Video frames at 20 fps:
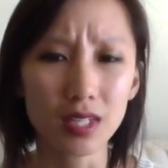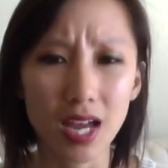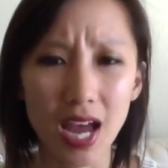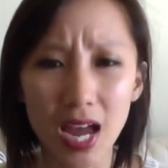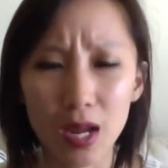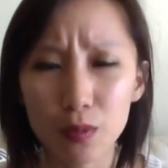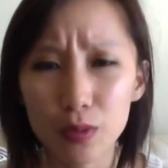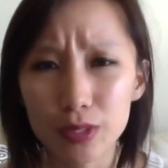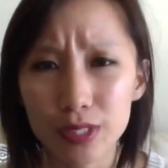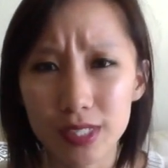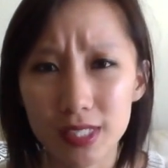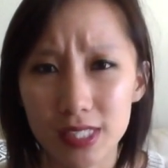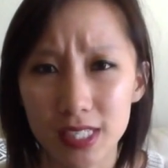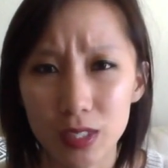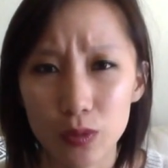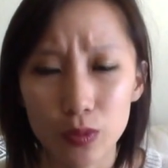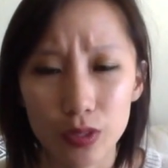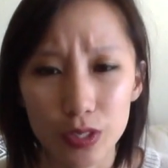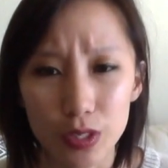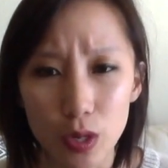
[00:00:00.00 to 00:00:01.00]
I will
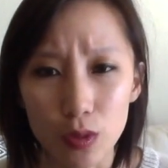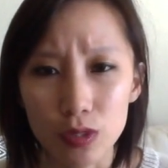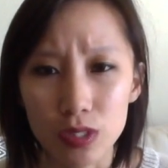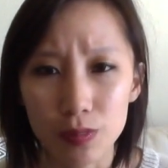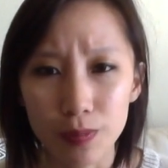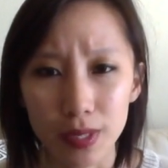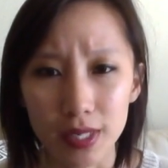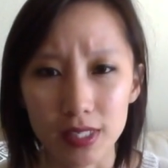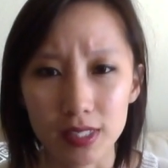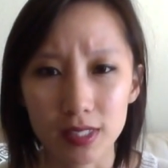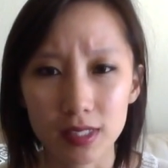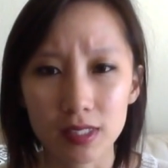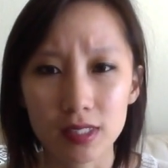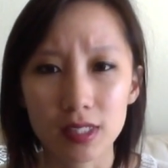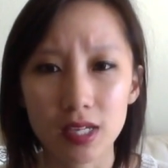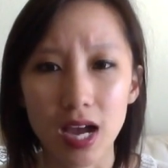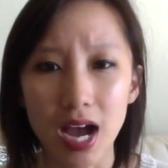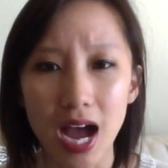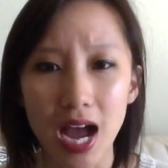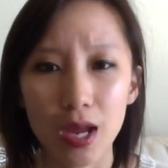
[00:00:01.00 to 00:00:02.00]
succeed with no spaces.
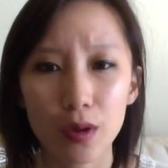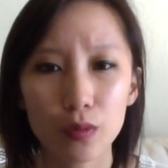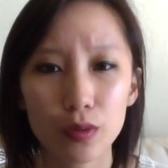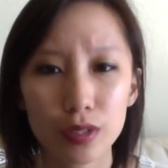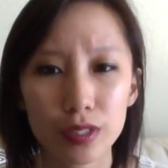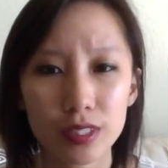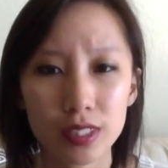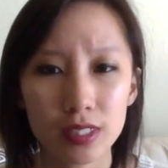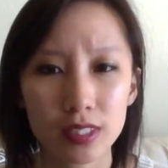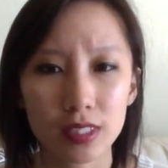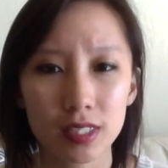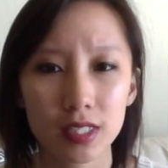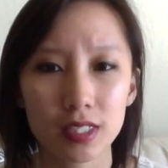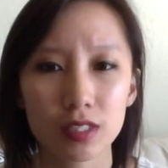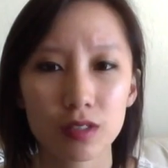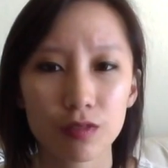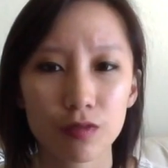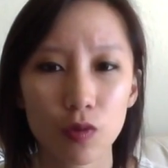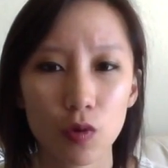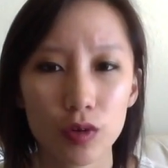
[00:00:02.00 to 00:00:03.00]
I will succeed
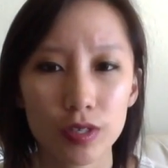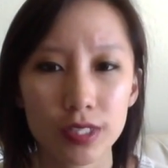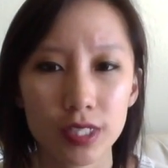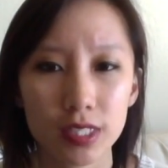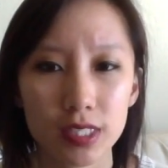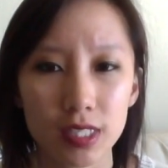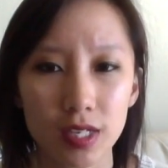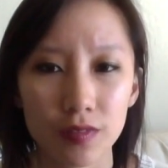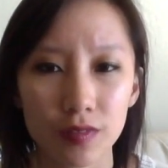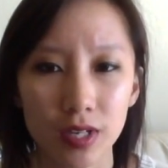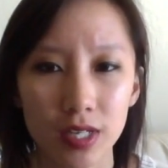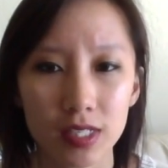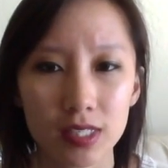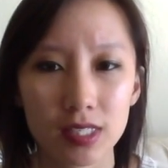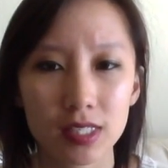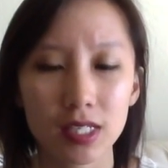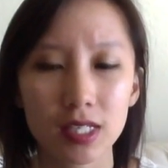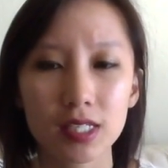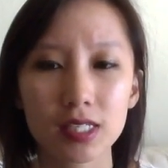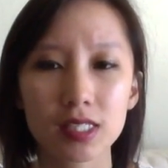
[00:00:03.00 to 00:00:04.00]
to
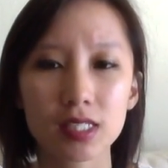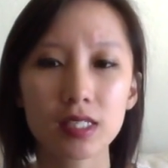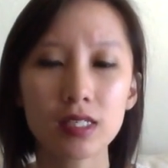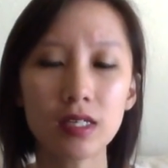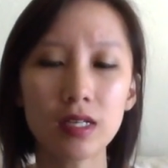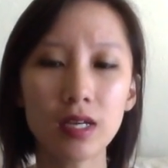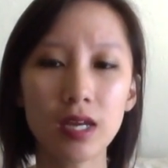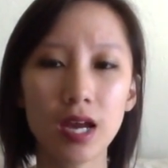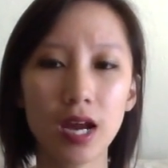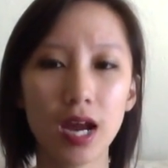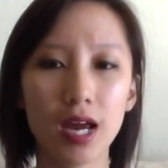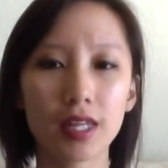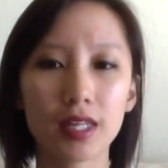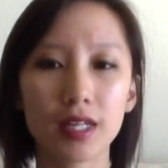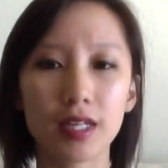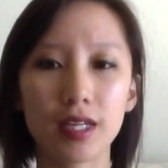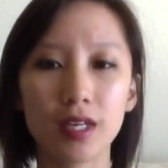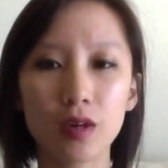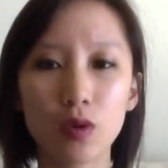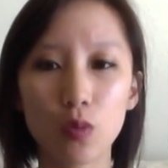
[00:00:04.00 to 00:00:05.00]
46786, and
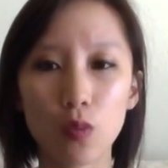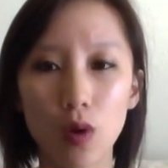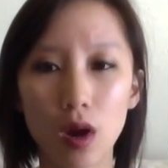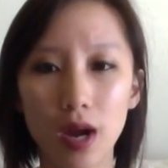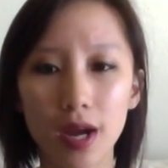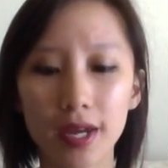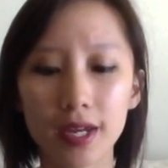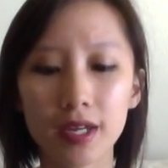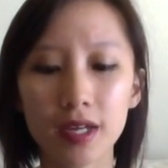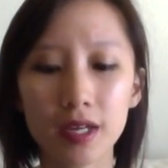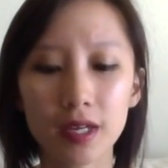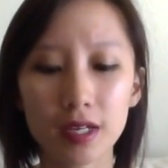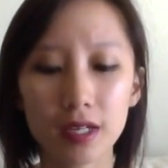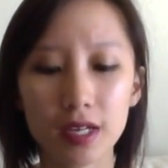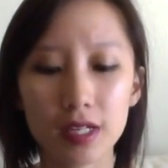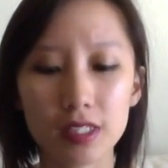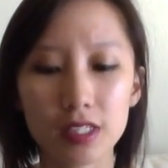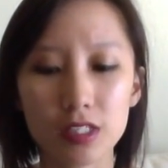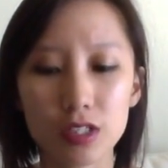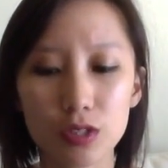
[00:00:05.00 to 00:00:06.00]
then hit Y,
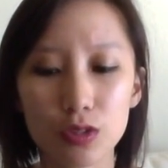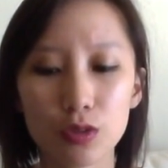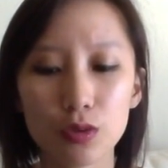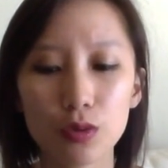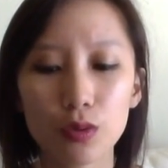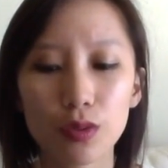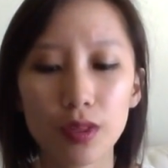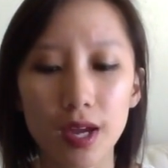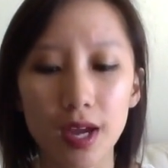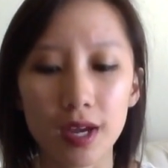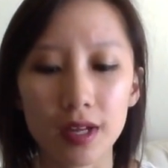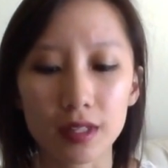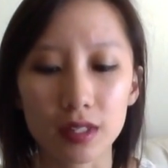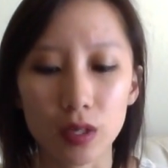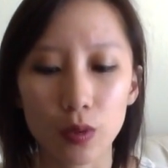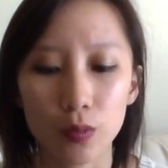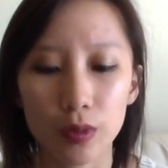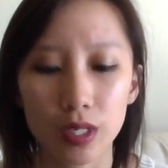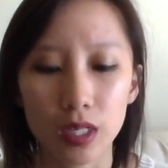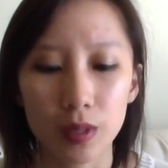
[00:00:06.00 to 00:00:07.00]
because it's through that
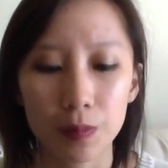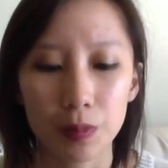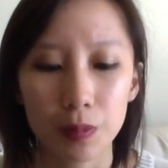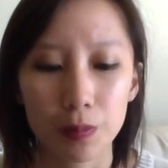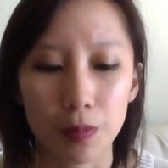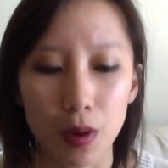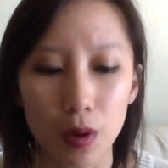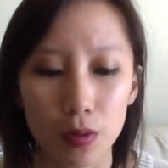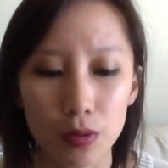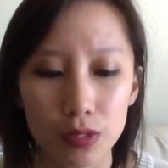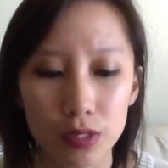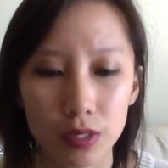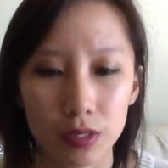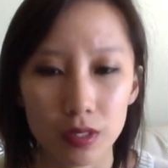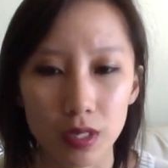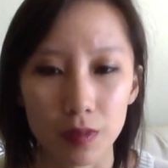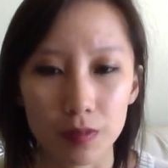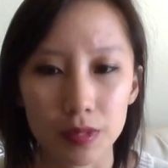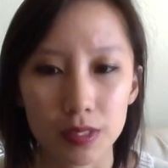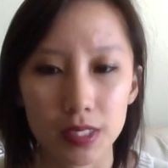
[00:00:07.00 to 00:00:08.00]
we keep you posted and
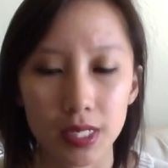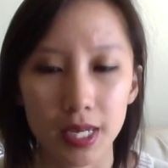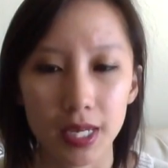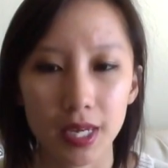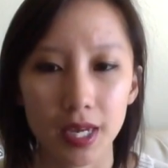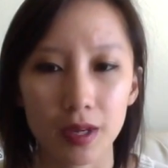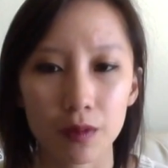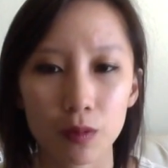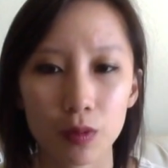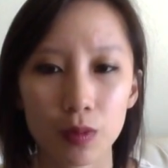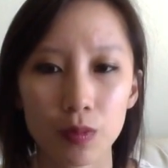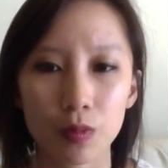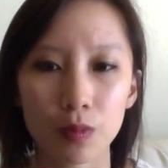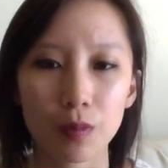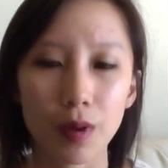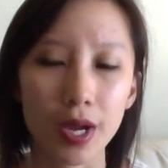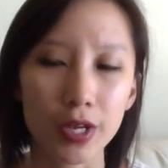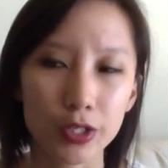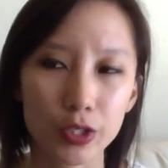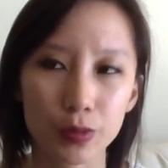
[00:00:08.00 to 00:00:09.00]
up to date, and we
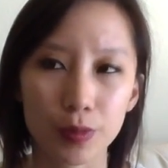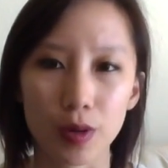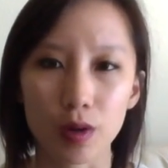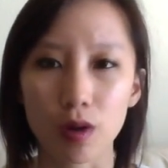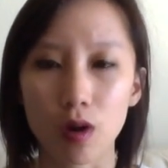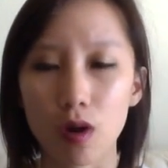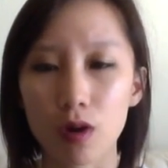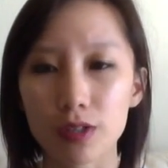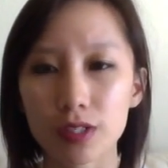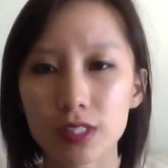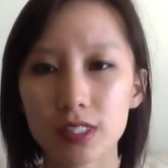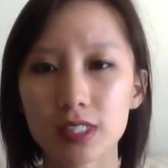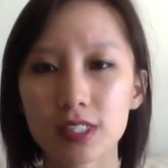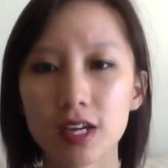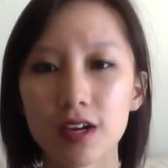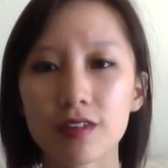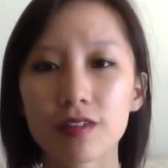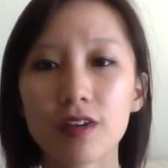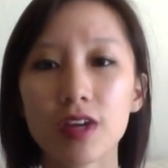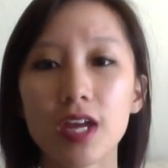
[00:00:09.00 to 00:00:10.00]
remind you about calls and
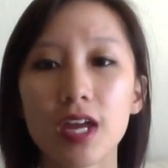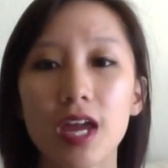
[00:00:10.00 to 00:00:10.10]
stuff.